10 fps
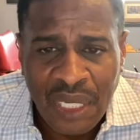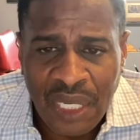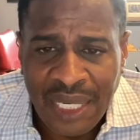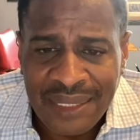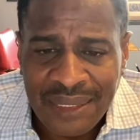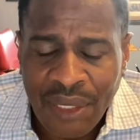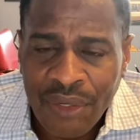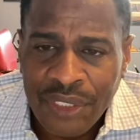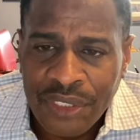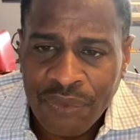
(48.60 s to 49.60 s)
And I
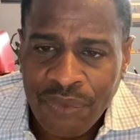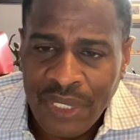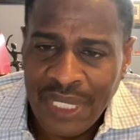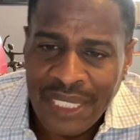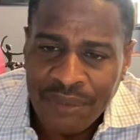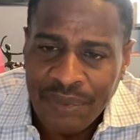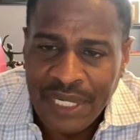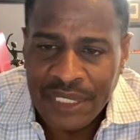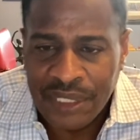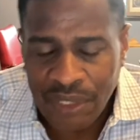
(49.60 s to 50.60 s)
started to realize when
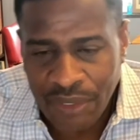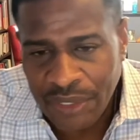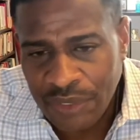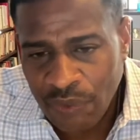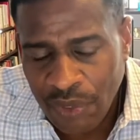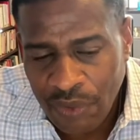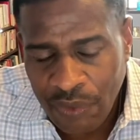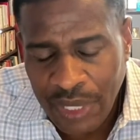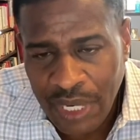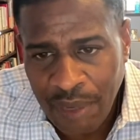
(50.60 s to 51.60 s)
I started to work
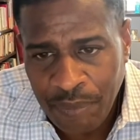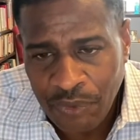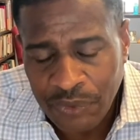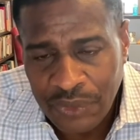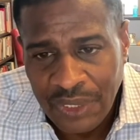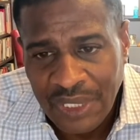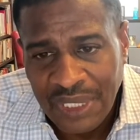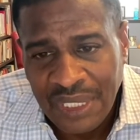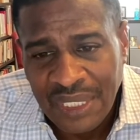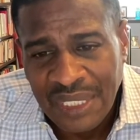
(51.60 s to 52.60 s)
with couples,
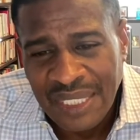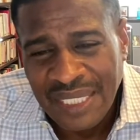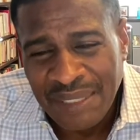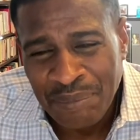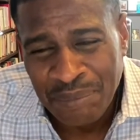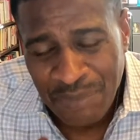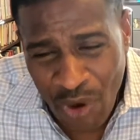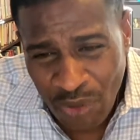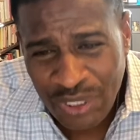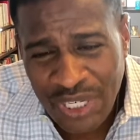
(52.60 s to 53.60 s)

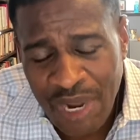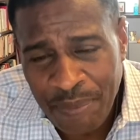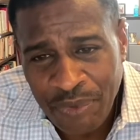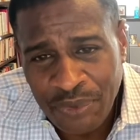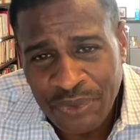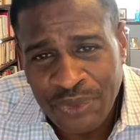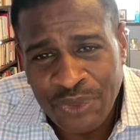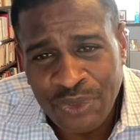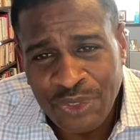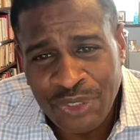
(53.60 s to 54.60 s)
most couples
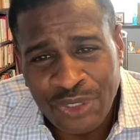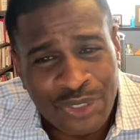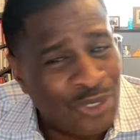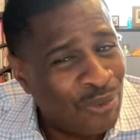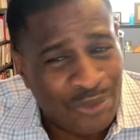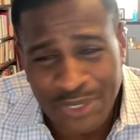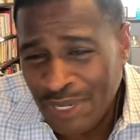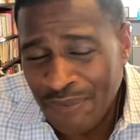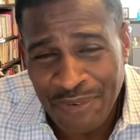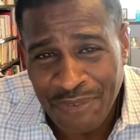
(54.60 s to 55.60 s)
don't
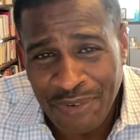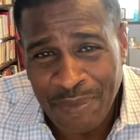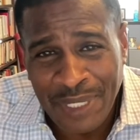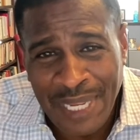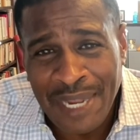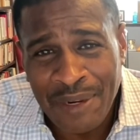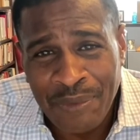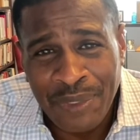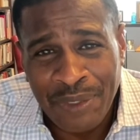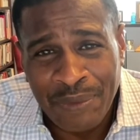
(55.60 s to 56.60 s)
suffer from a lack
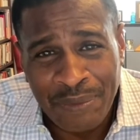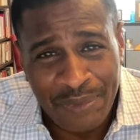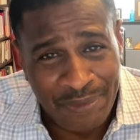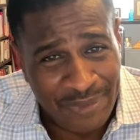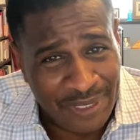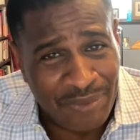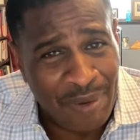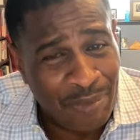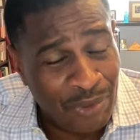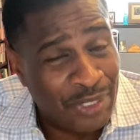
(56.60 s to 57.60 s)
of will. That's
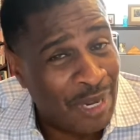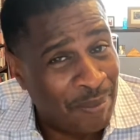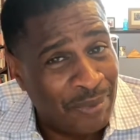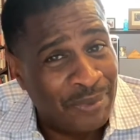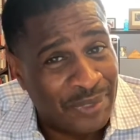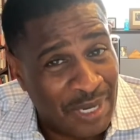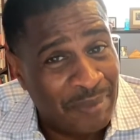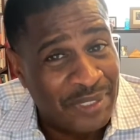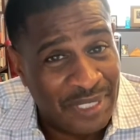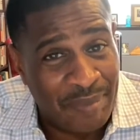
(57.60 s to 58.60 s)
right. Most couples
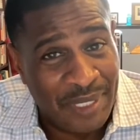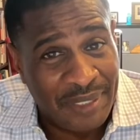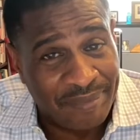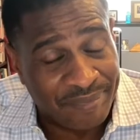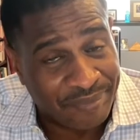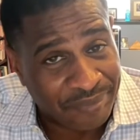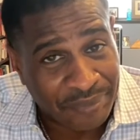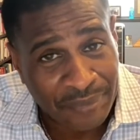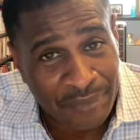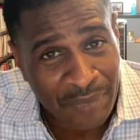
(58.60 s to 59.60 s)
come to see me,
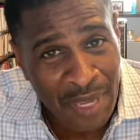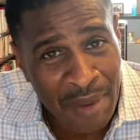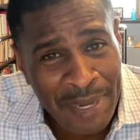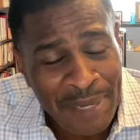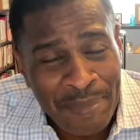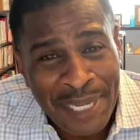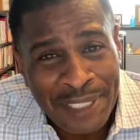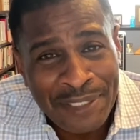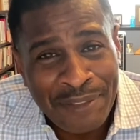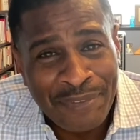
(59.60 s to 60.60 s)
may have
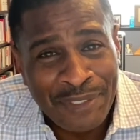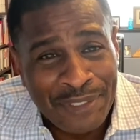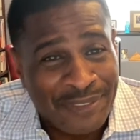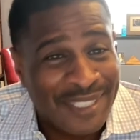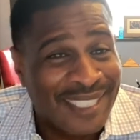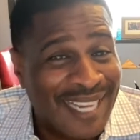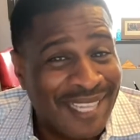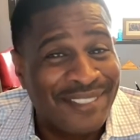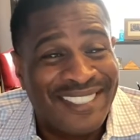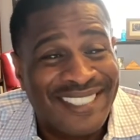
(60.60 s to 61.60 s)
passed the first visit,
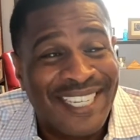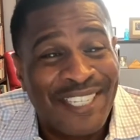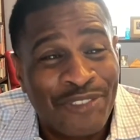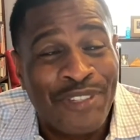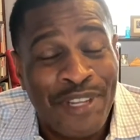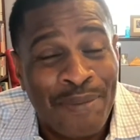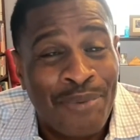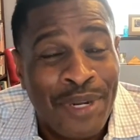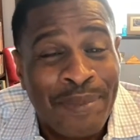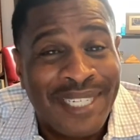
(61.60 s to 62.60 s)
actually schedule the
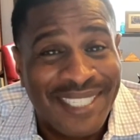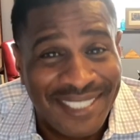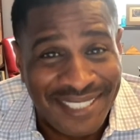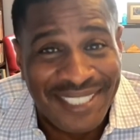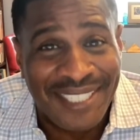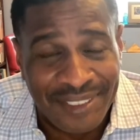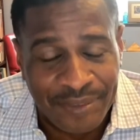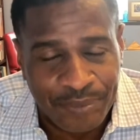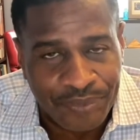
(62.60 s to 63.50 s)
appointment and attend.